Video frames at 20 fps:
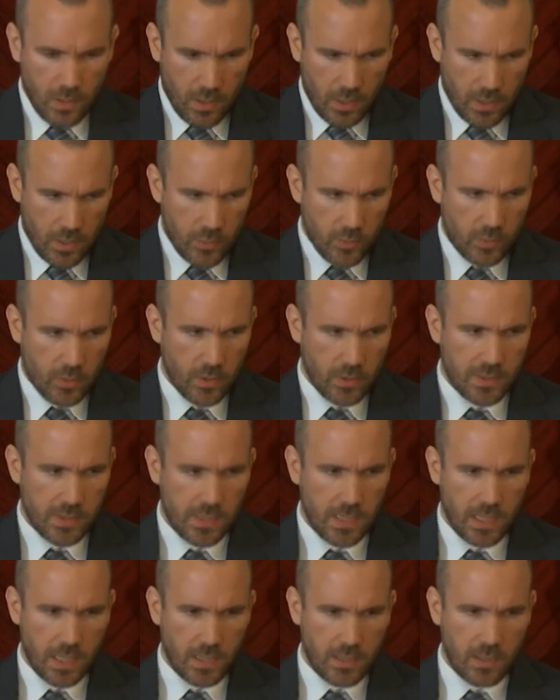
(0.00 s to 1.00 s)
And you could
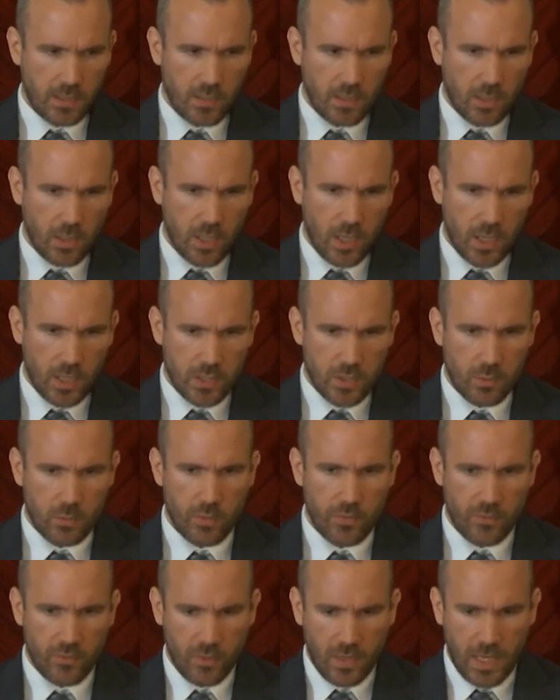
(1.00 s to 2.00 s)
say that the lodge
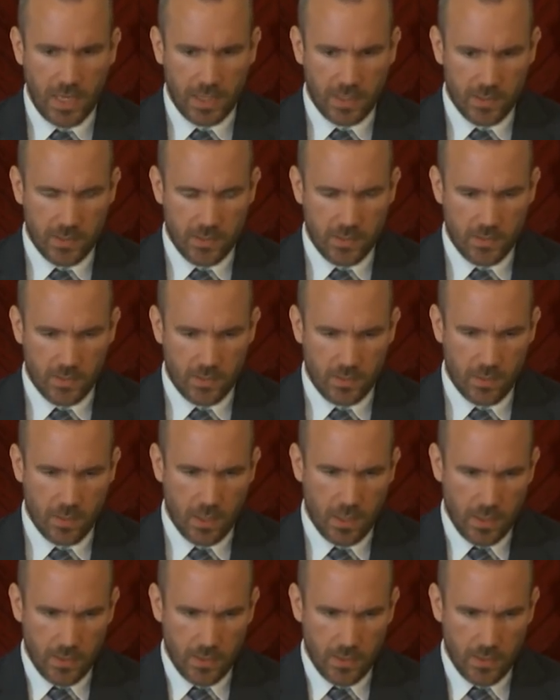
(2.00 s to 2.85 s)
reflects